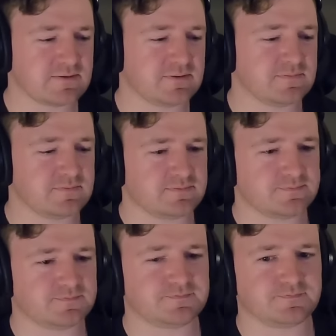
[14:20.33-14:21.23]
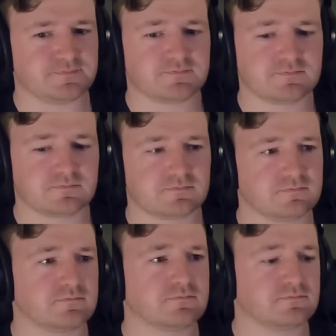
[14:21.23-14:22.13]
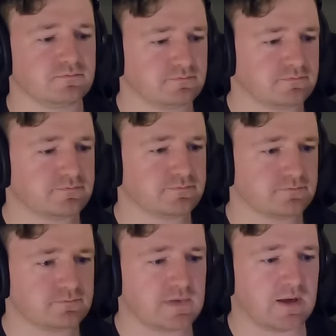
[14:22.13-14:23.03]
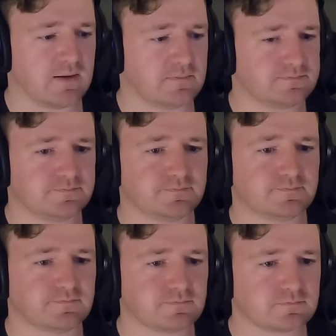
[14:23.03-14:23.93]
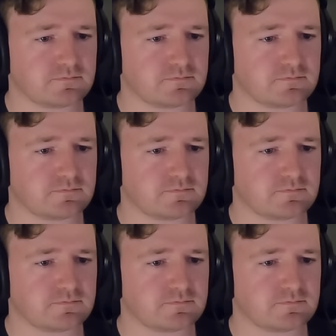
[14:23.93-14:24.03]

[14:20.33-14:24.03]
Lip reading: Our FIFA Player of the Year, and it's a very interesting way it's done.